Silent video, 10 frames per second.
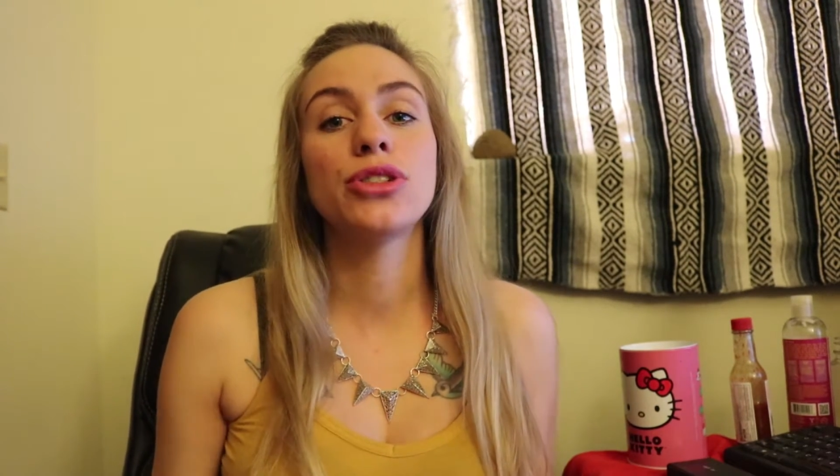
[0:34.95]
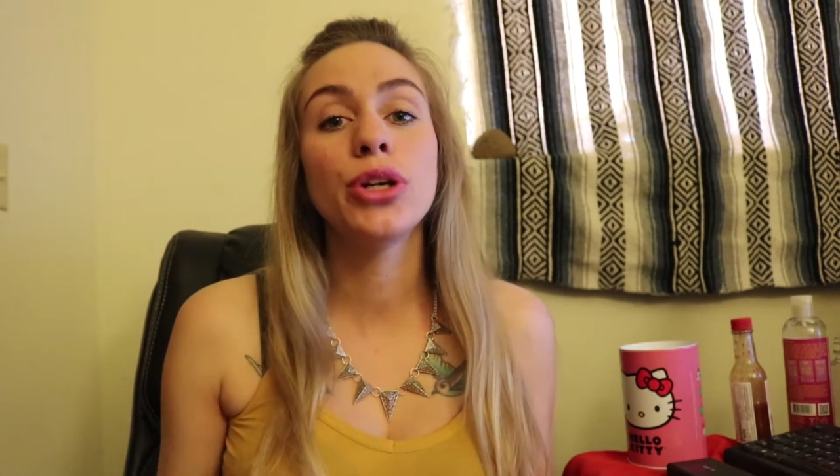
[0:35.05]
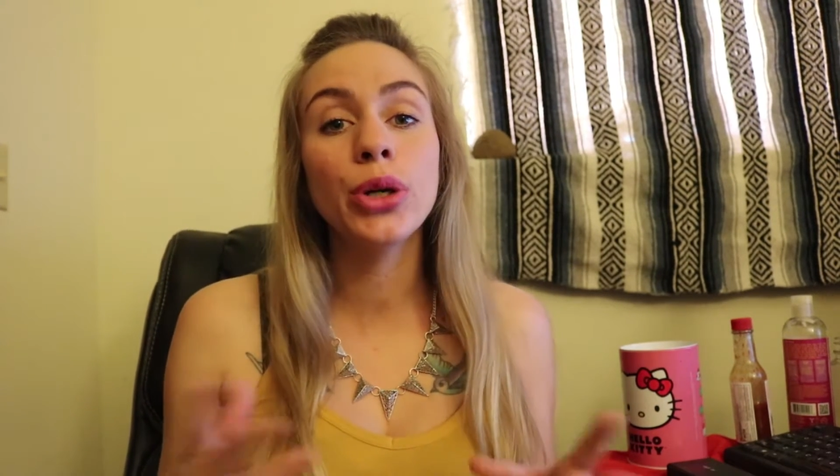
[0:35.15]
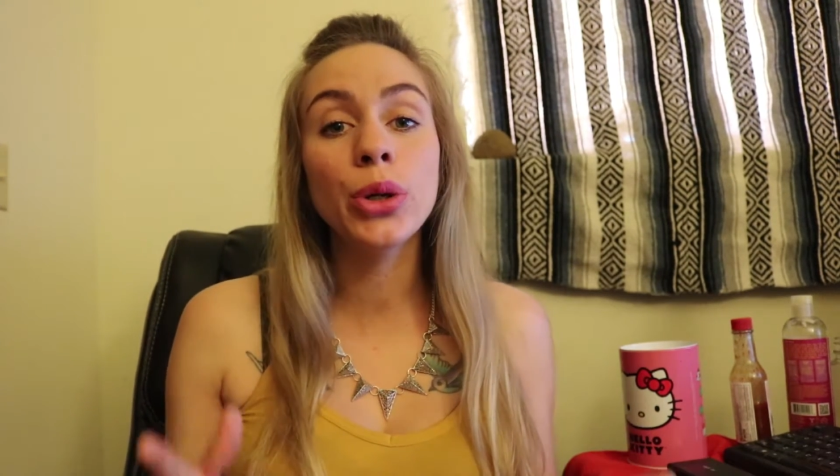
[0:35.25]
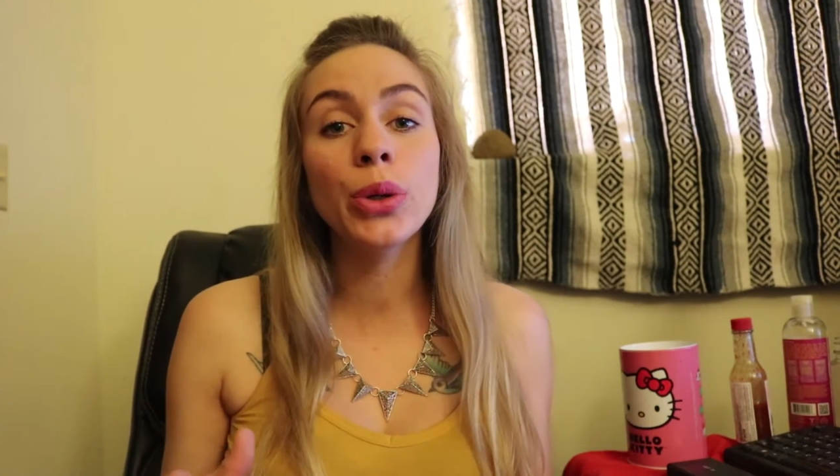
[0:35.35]

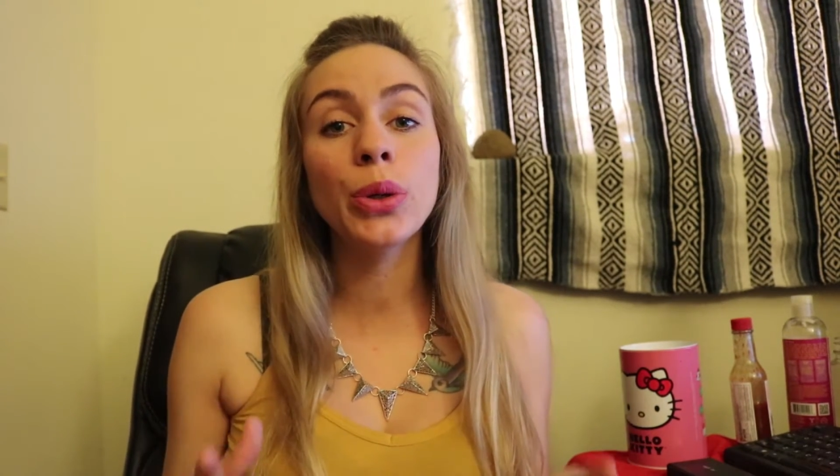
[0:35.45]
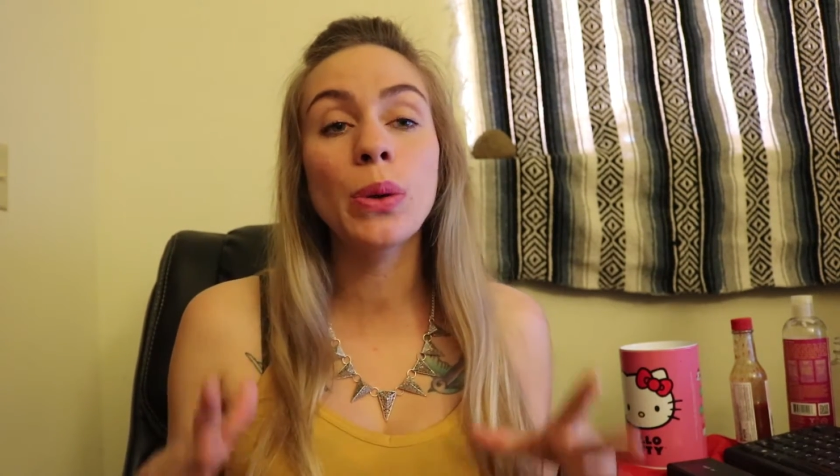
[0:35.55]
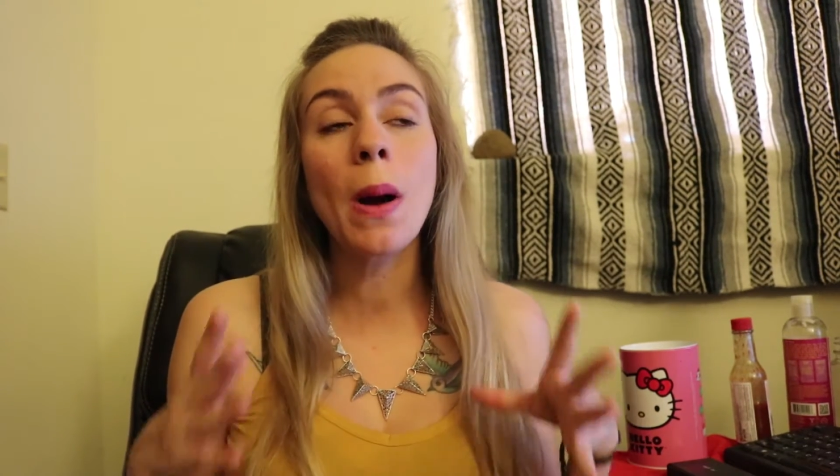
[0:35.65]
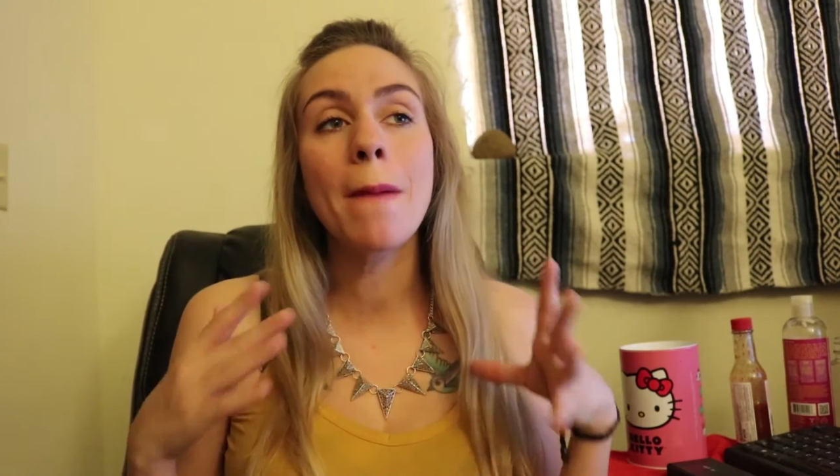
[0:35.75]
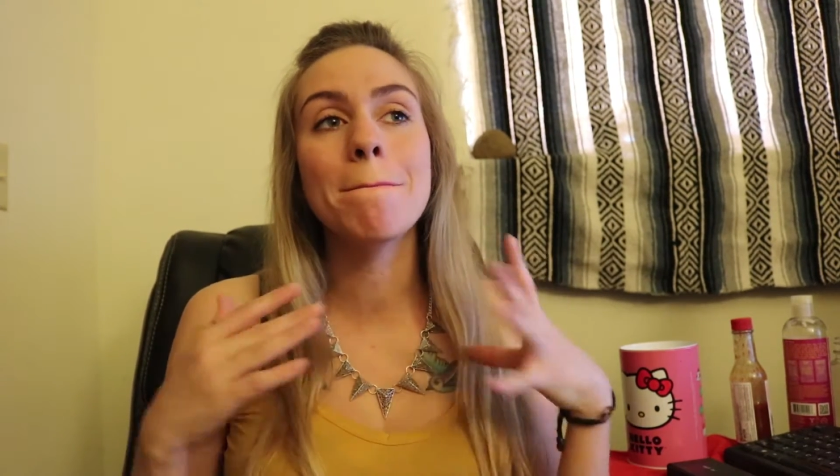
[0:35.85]

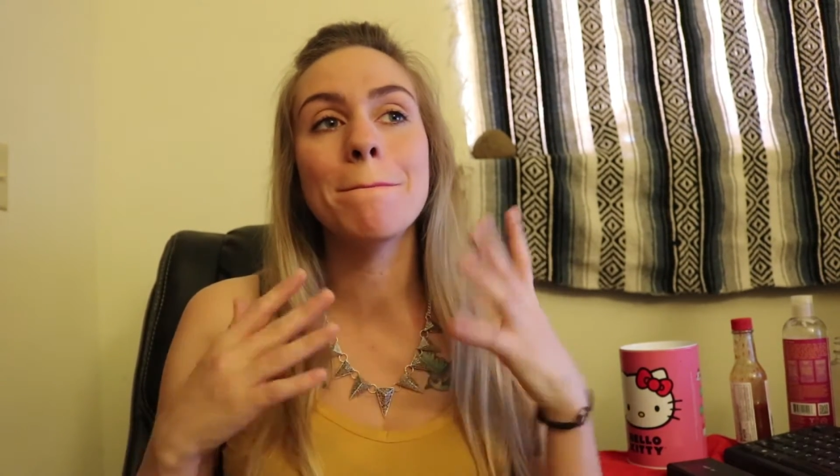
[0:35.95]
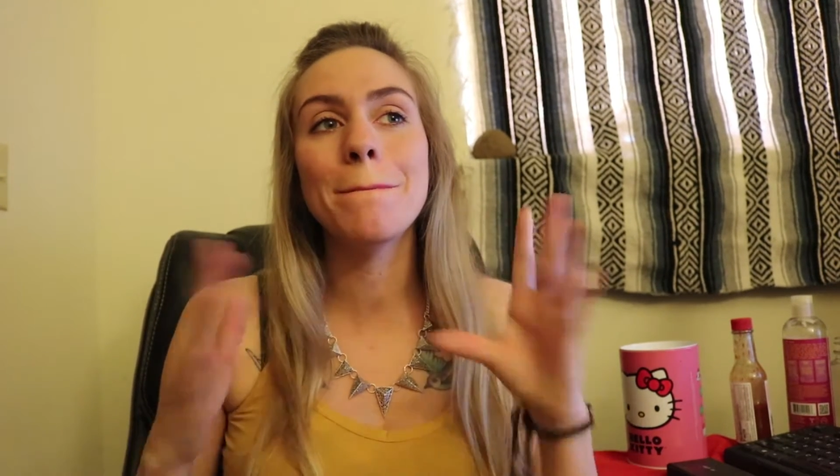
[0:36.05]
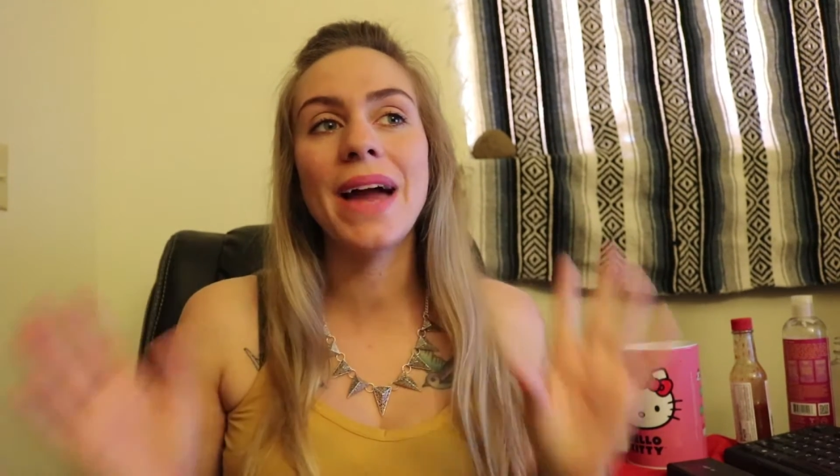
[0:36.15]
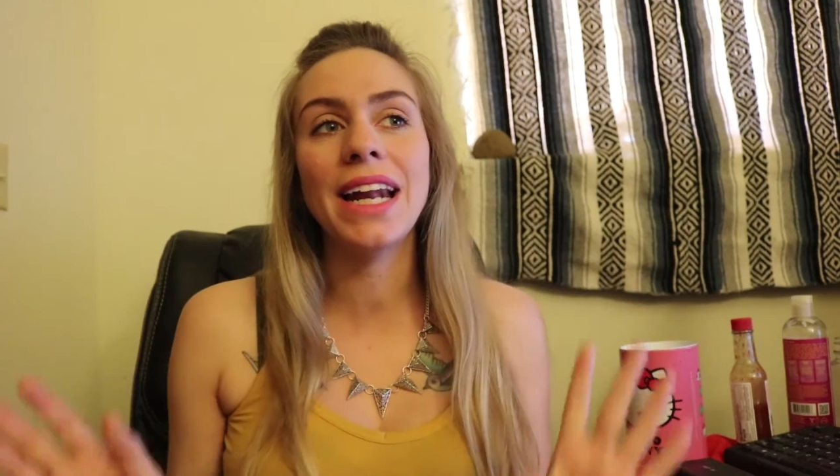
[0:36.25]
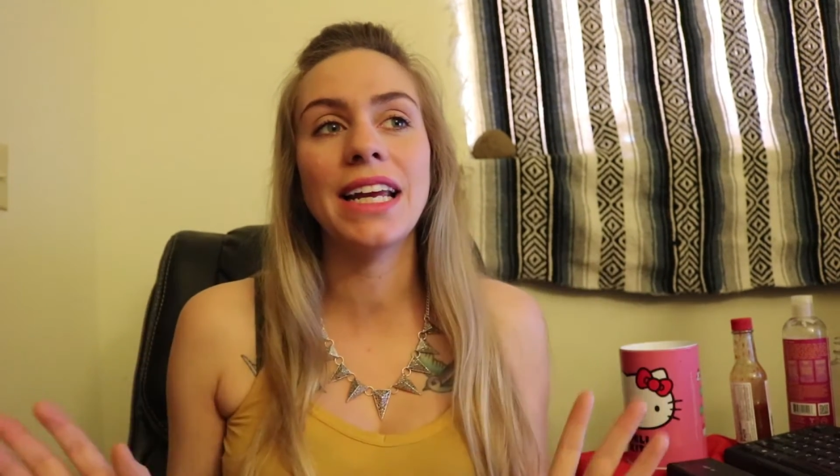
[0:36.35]
too
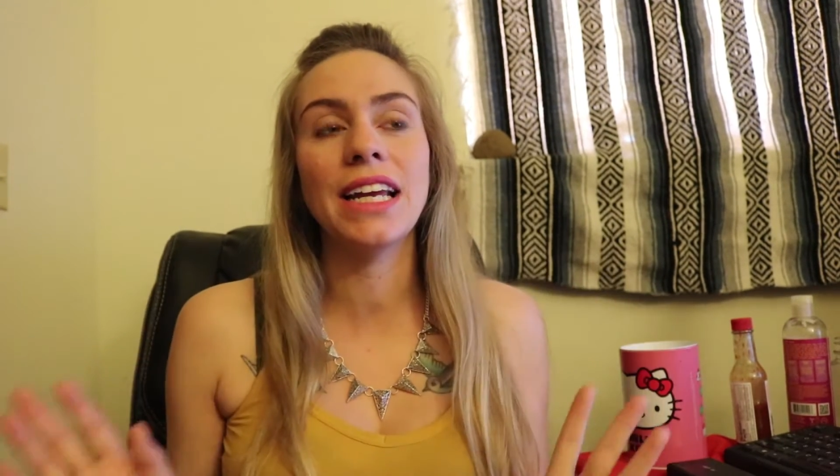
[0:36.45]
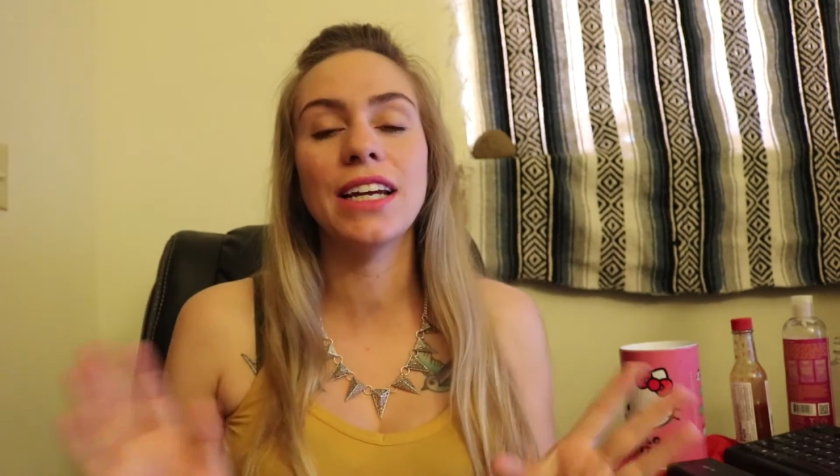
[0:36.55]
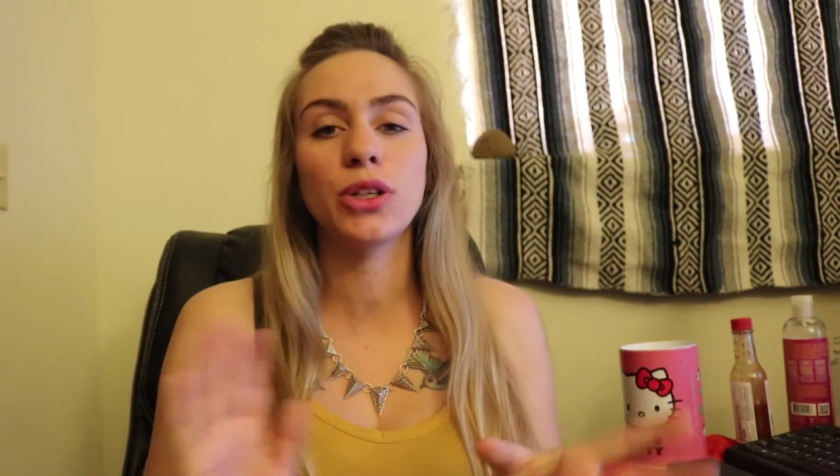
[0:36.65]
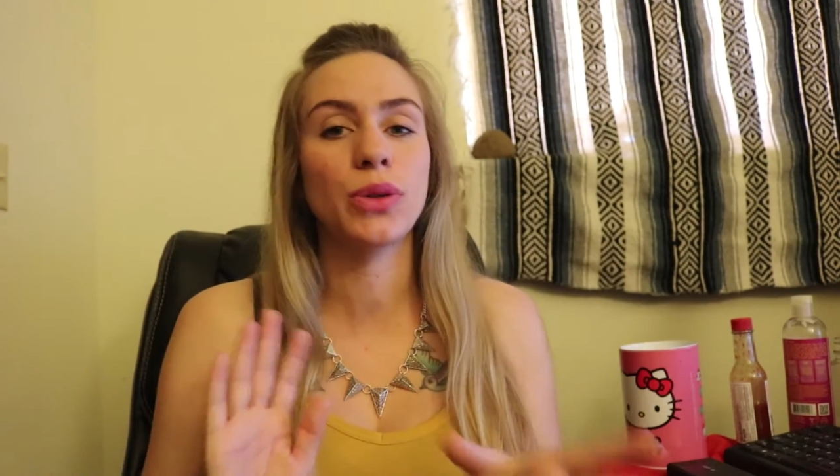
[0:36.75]
many